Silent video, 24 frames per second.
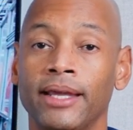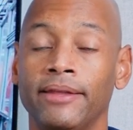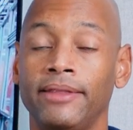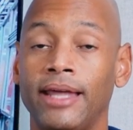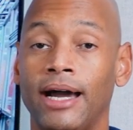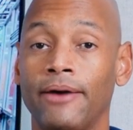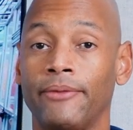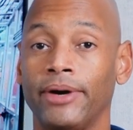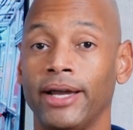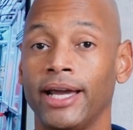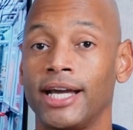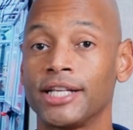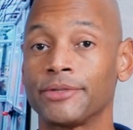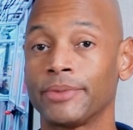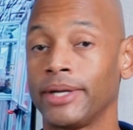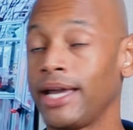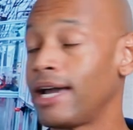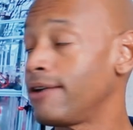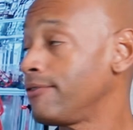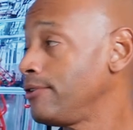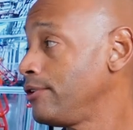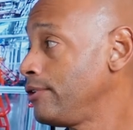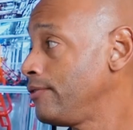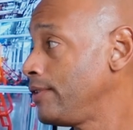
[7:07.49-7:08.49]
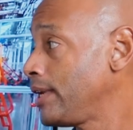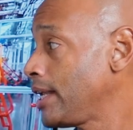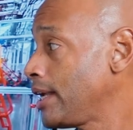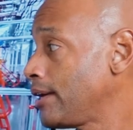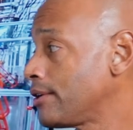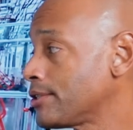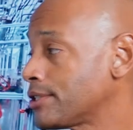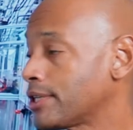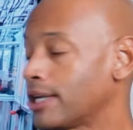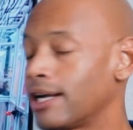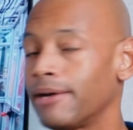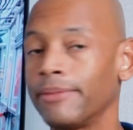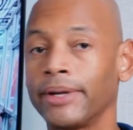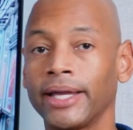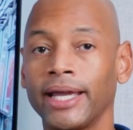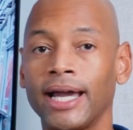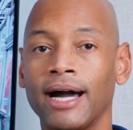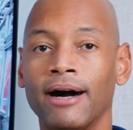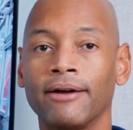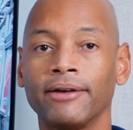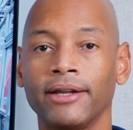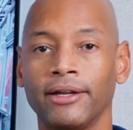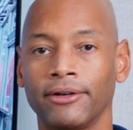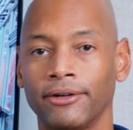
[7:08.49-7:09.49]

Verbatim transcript: That way, as we have new videos coming out,